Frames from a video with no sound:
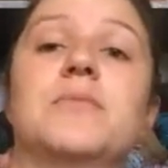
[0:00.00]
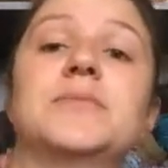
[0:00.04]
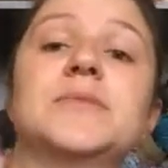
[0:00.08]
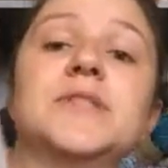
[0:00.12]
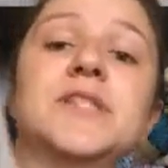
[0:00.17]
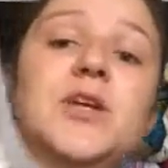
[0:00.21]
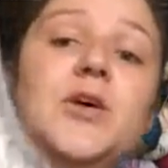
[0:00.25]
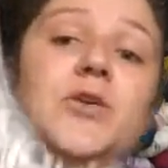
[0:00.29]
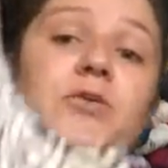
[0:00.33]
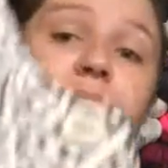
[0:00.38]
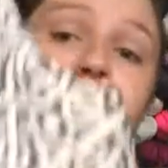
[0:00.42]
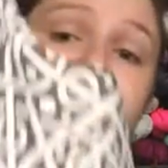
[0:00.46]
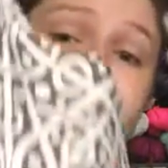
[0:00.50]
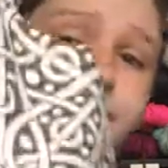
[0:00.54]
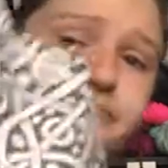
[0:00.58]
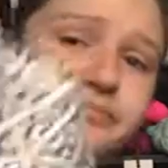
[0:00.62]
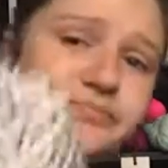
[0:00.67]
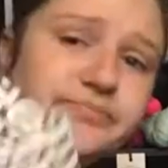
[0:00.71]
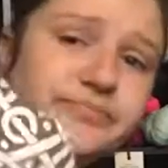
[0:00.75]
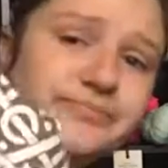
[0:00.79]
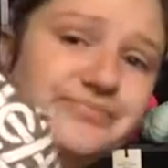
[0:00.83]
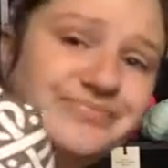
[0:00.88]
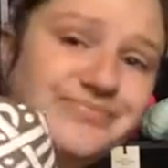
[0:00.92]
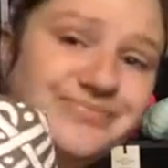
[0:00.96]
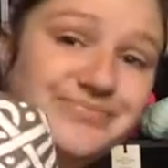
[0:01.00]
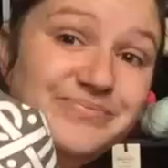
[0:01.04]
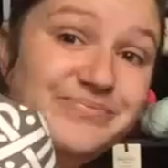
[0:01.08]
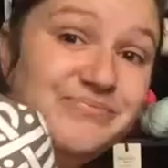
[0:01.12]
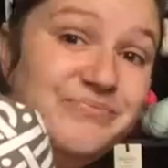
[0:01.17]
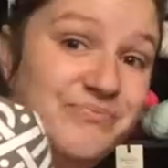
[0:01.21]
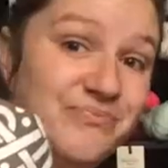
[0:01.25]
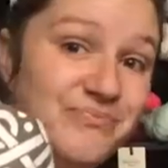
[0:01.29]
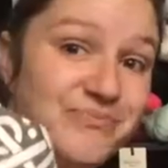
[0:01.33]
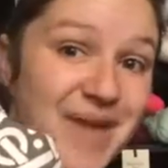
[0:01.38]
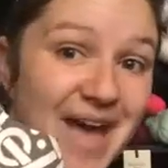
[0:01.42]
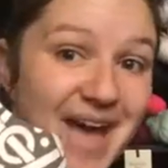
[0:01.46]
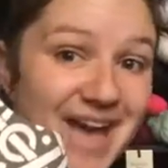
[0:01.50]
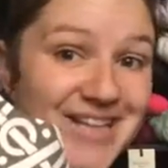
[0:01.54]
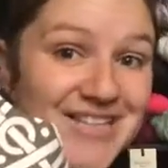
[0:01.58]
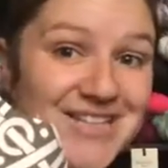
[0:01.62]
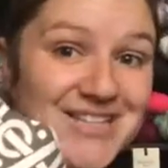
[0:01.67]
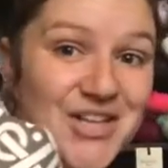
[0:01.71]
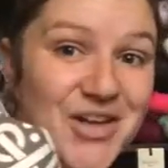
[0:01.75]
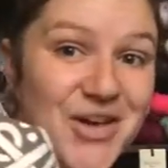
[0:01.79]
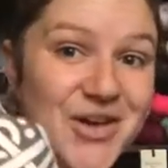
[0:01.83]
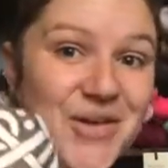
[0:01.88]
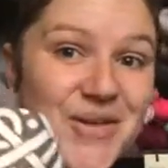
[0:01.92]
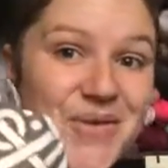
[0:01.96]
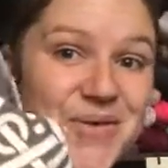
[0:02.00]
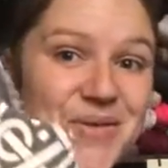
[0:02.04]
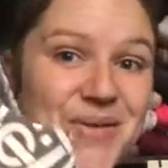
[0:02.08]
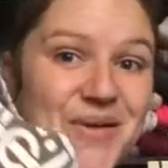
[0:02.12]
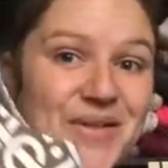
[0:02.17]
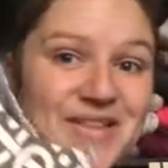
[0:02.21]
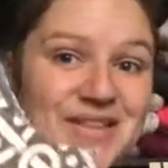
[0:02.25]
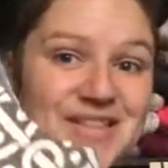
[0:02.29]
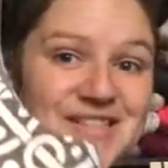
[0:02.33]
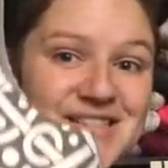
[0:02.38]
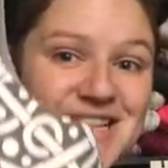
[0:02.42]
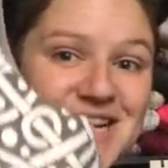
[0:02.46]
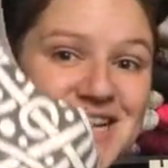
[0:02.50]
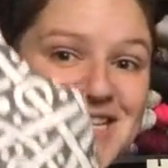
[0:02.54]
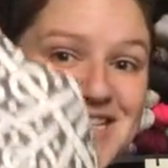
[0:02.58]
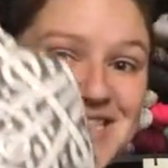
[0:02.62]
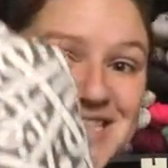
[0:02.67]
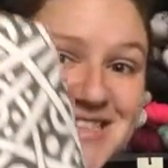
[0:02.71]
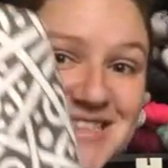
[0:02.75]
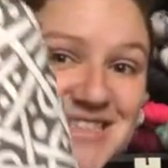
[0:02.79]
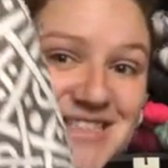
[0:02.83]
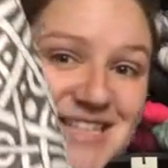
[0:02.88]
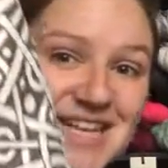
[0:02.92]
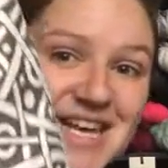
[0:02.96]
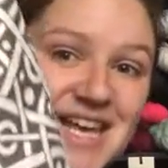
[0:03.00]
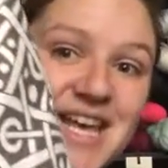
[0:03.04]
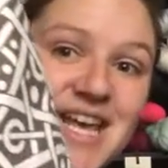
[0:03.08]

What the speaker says: So back to the Steady Hand.